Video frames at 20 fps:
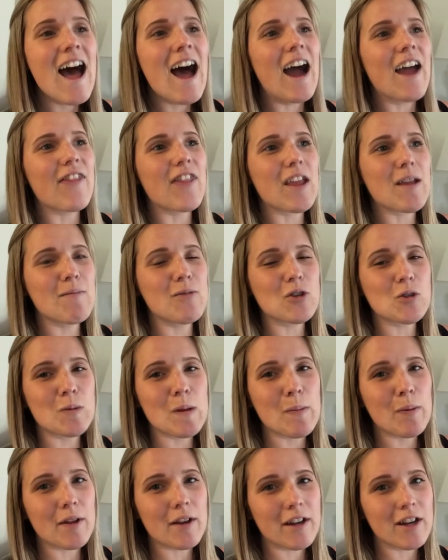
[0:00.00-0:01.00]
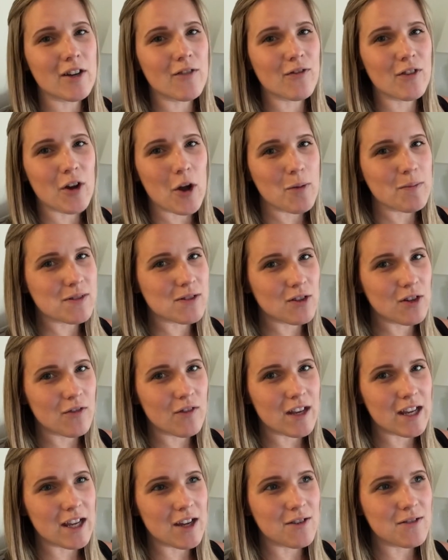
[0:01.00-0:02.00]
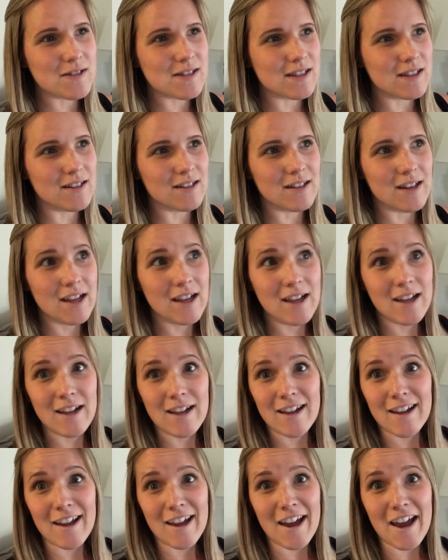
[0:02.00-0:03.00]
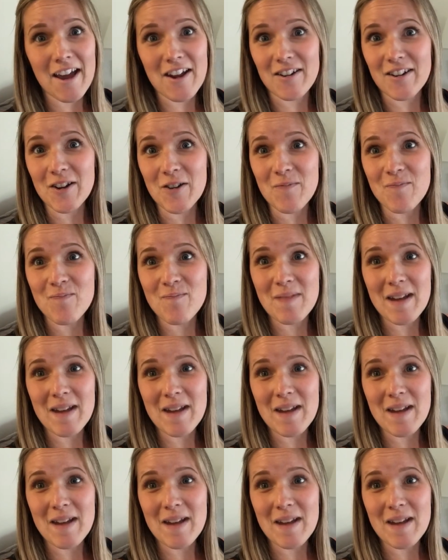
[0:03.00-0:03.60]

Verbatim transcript: I think most people are here for homeschool videos and I don't know.